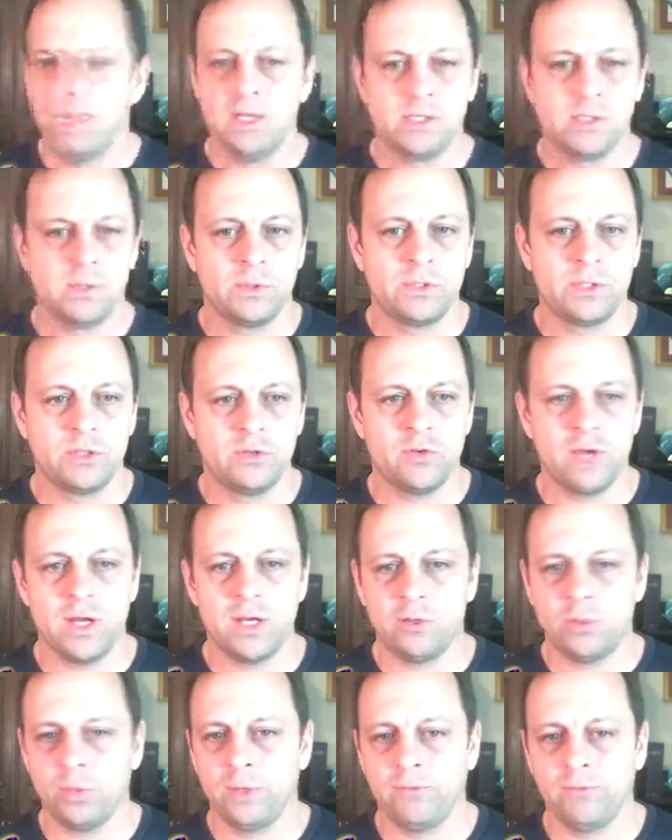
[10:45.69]
So it's a
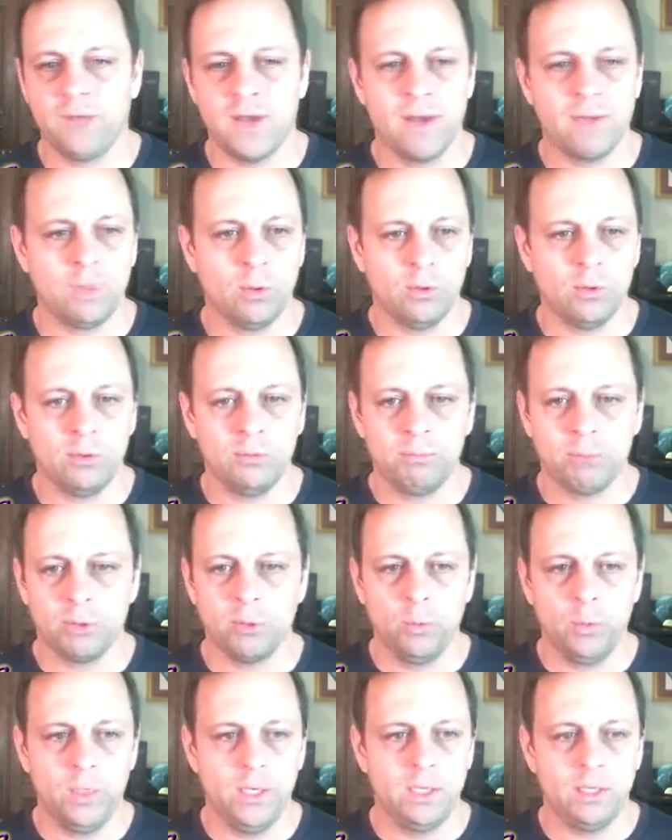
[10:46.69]
straight 25 gold per
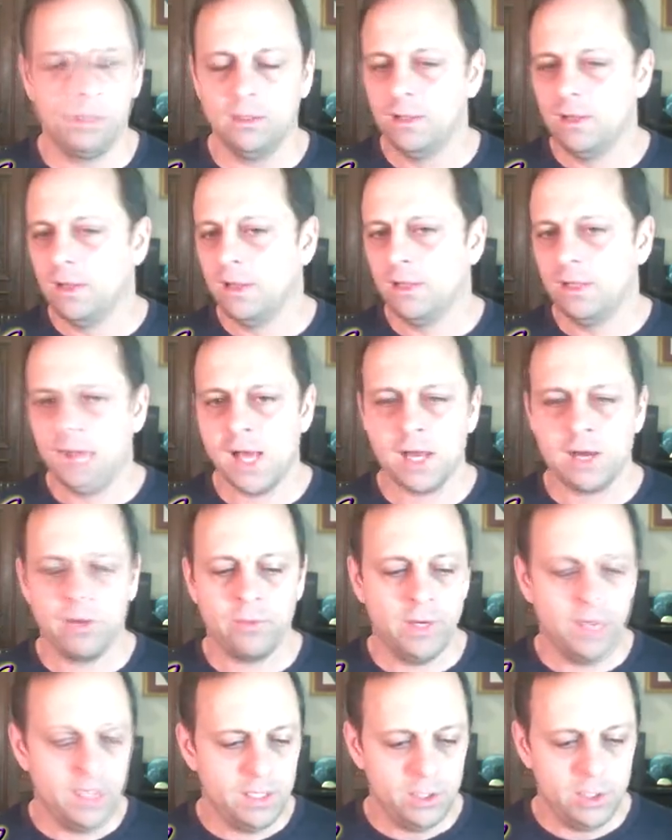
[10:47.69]
week
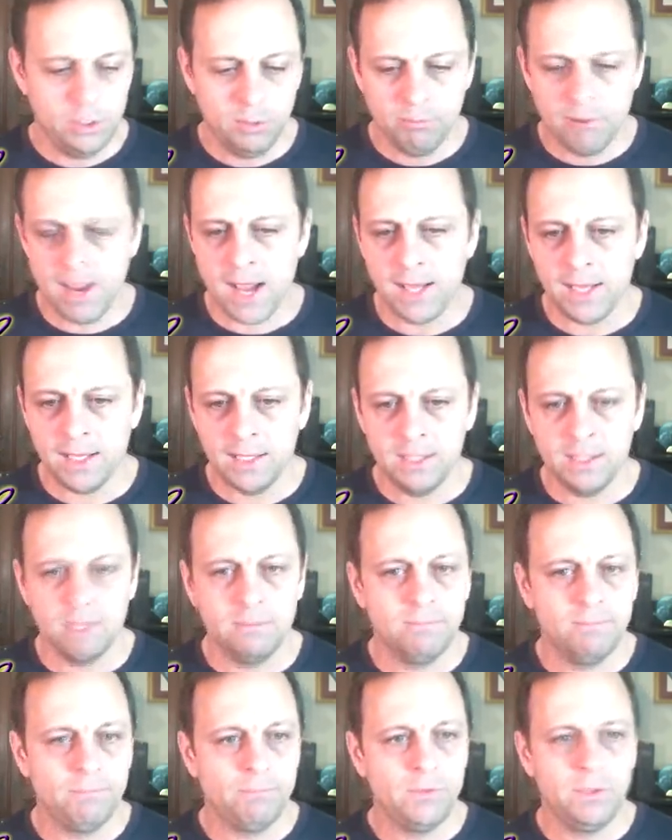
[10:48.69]
lottery. You buy
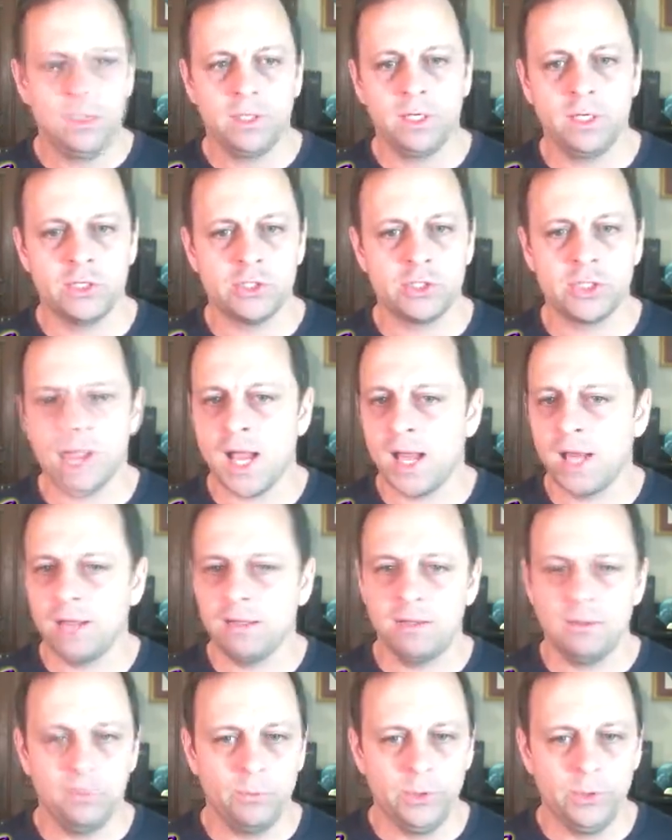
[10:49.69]
in, you get a shot.